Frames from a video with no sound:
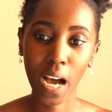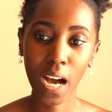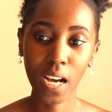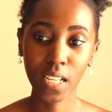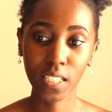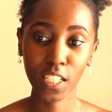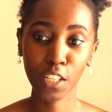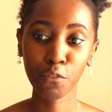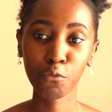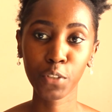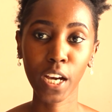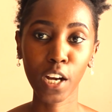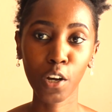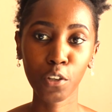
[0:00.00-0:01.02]
and if
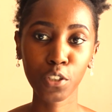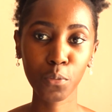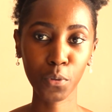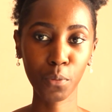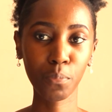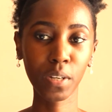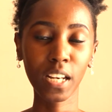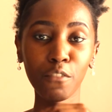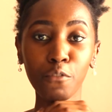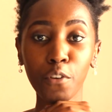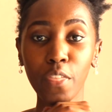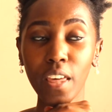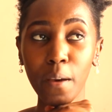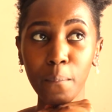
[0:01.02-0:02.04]
we account properly
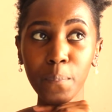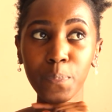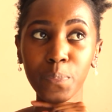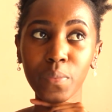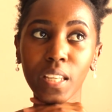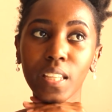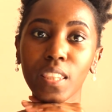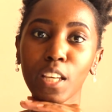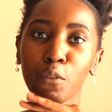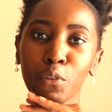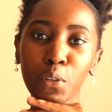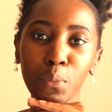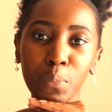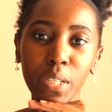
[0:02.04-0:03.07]
for them, then
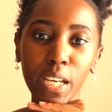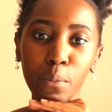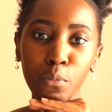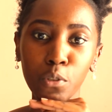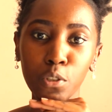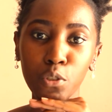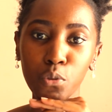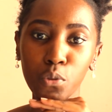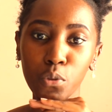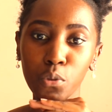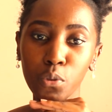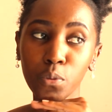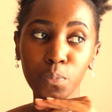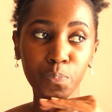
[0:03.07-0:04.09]
we'll be able
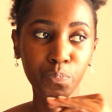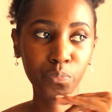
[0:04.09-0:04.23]
to